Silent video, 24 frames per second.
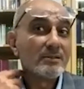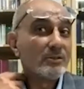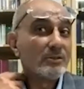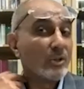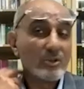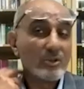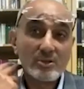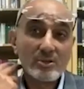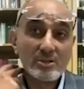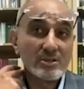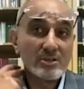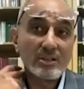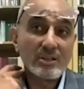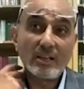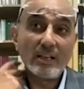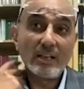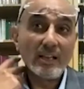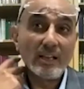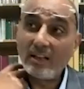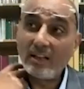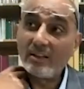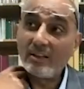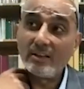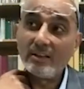not just a
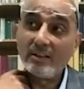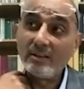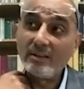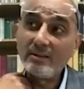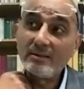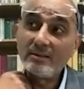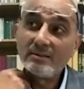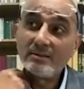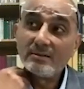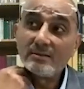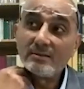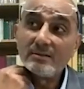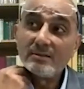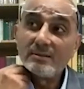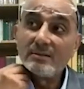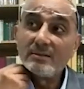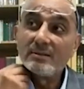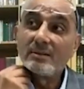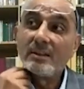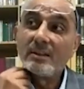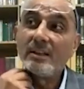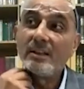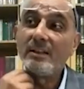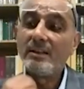collector,
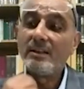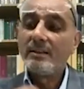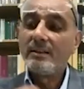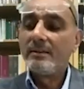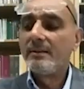okay?